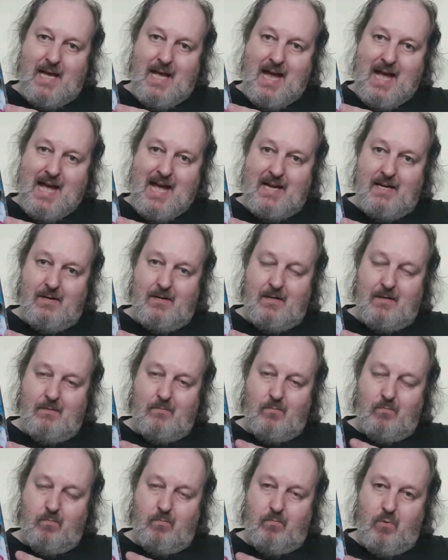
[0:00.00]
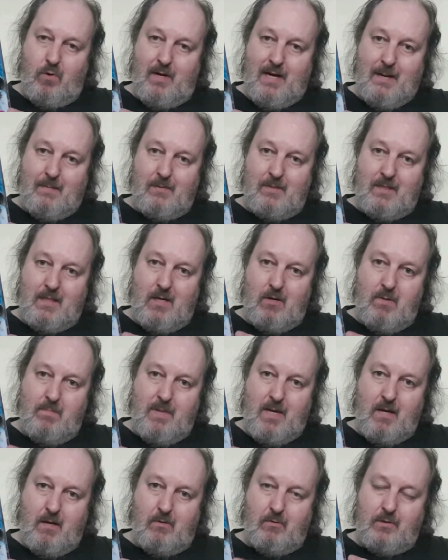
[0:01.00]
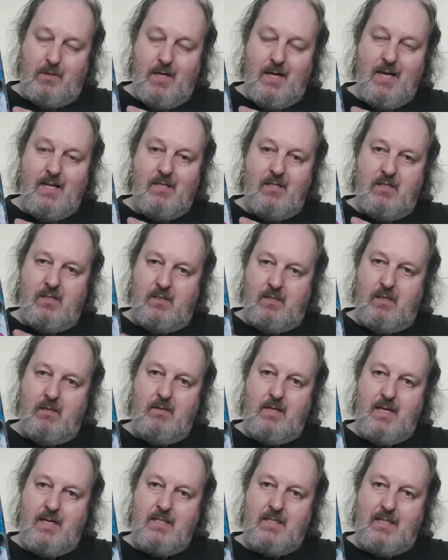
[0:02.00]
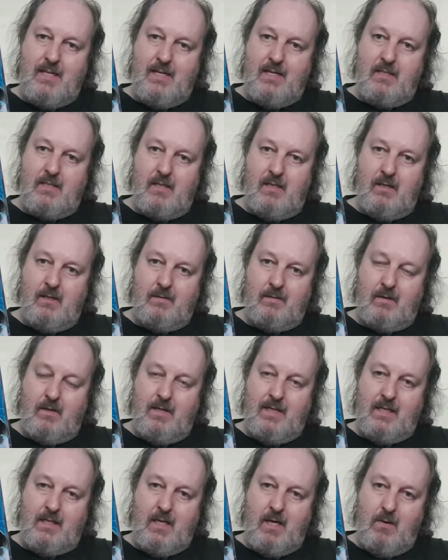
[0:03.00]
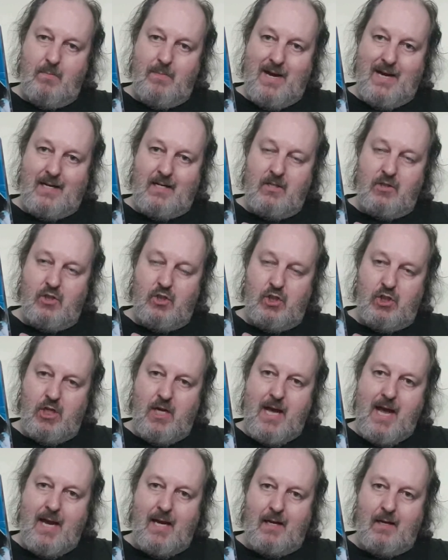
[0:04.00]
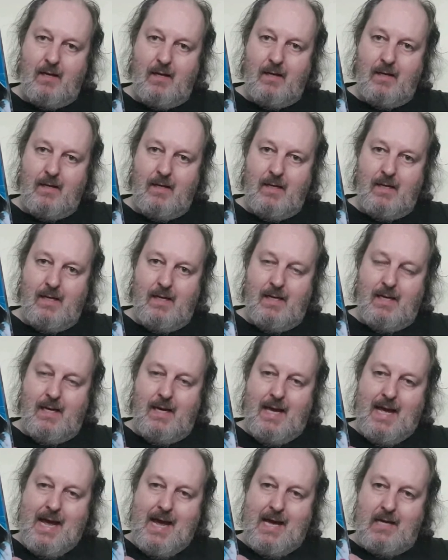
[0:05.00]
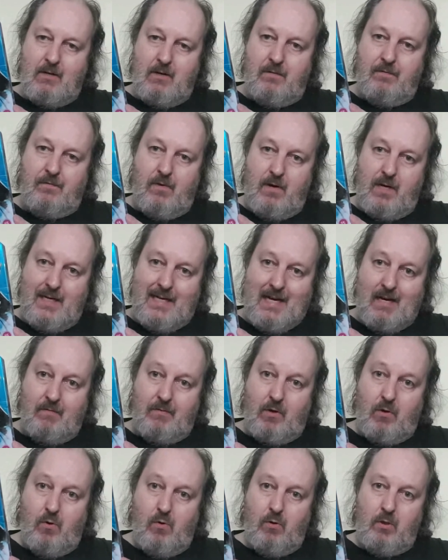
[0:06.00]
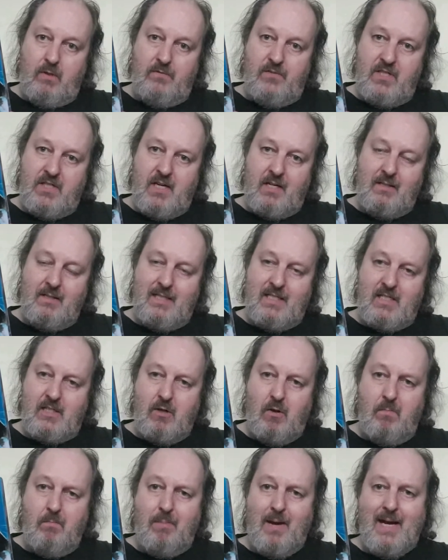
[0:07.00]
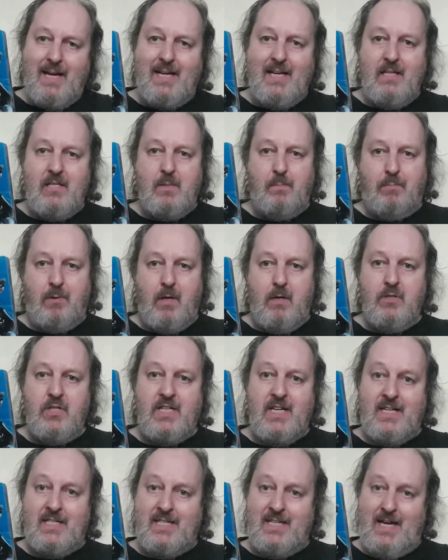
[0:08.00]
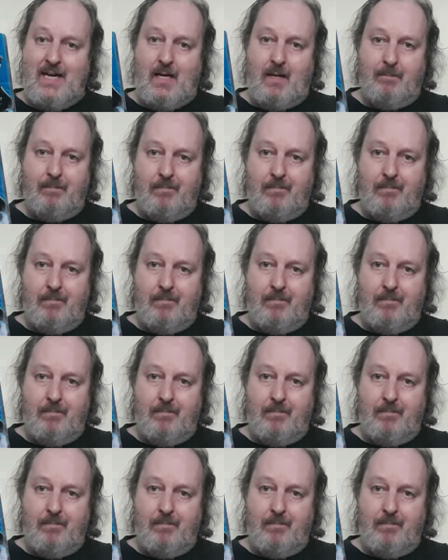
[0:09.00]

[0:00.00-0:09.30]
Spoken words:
And what happened, lo and behold, 2 days later, I go back and check, and I find out that all of a sudden it's gone back into processing.